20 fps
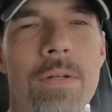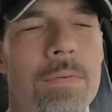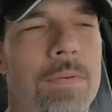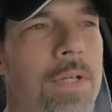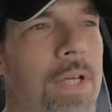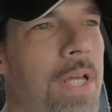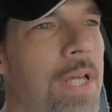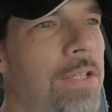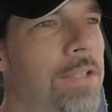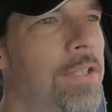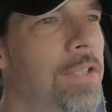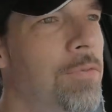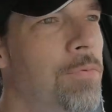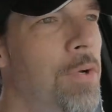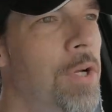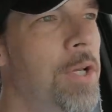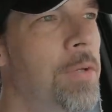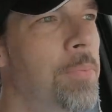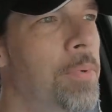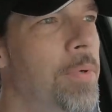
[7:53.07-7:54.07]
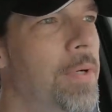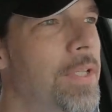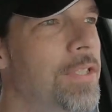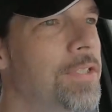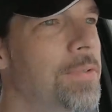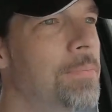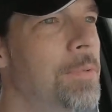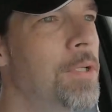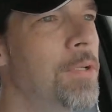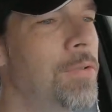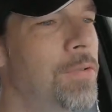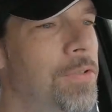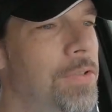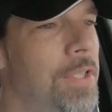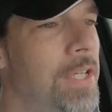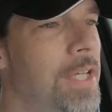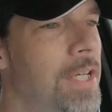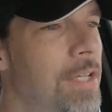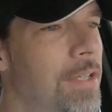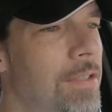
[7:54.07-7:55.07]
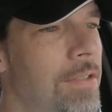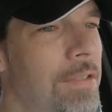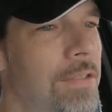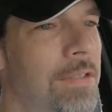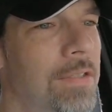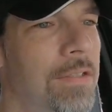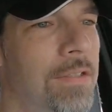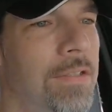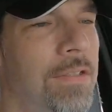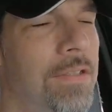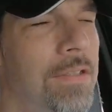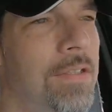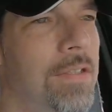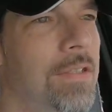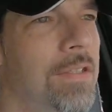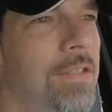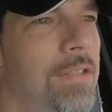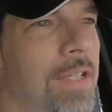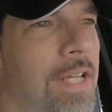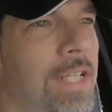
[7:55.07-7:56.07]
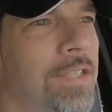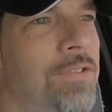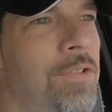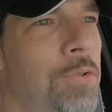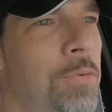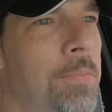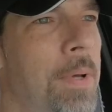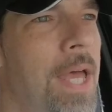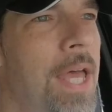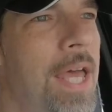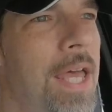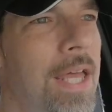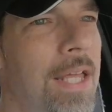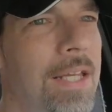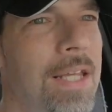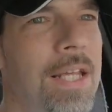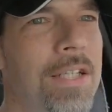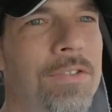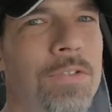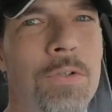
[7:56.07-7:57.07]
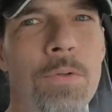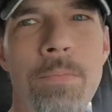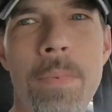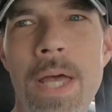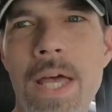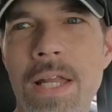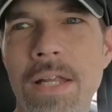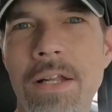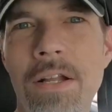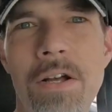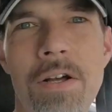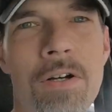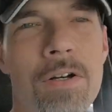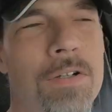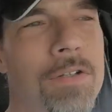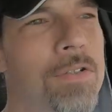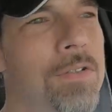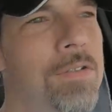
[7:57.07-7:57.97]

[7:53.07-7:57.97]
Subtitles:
Yeah, she's running pretty smooth still. Not too bad, not too bad at all.